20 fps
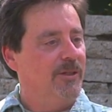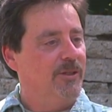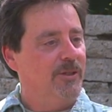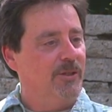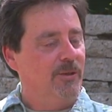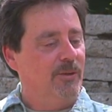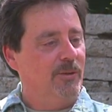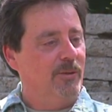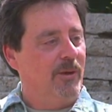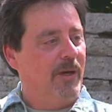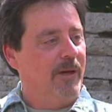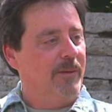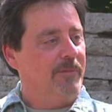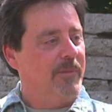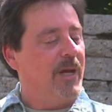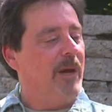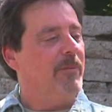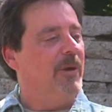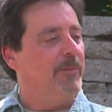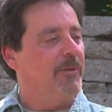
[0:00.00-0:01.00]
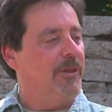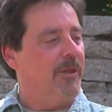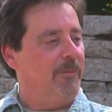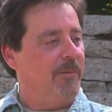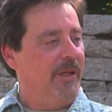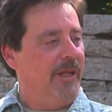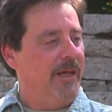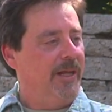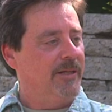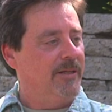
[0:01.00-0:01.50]
to come up with a
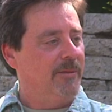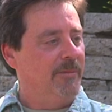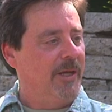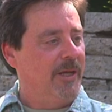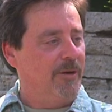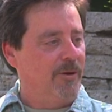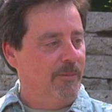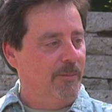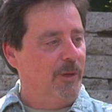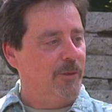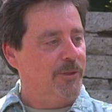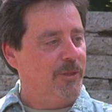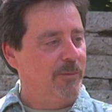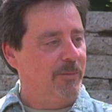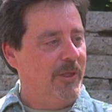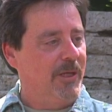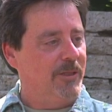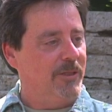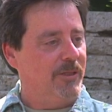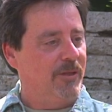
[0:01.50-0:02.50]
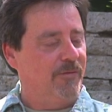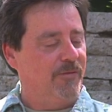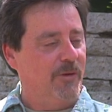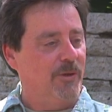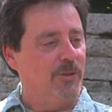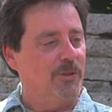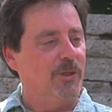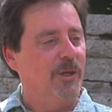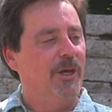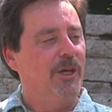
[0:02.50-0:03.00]
plan to make Hermosa Beach the
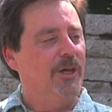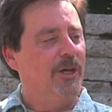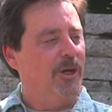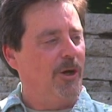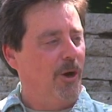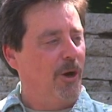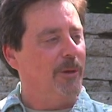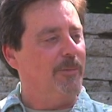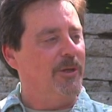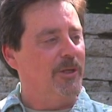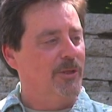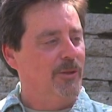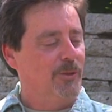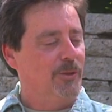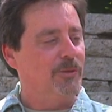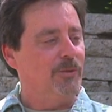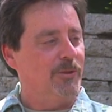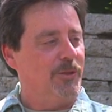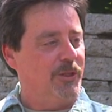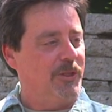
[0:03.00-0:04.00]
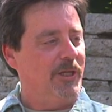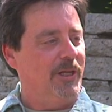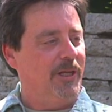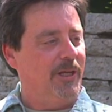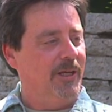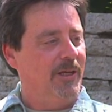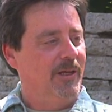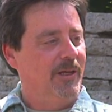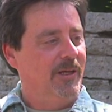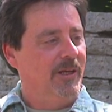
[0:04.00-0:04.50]
first carbon neutral
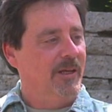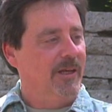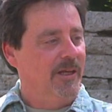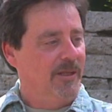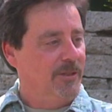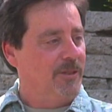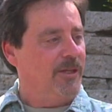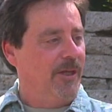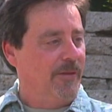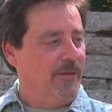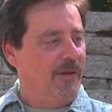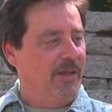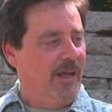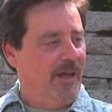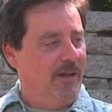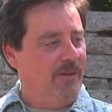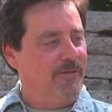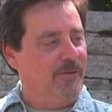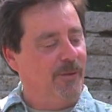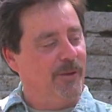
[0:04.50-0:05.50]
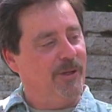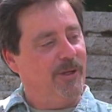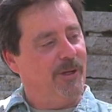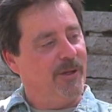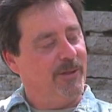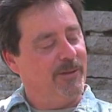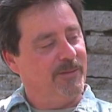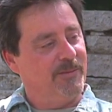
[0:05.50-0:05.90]
city in Southern California.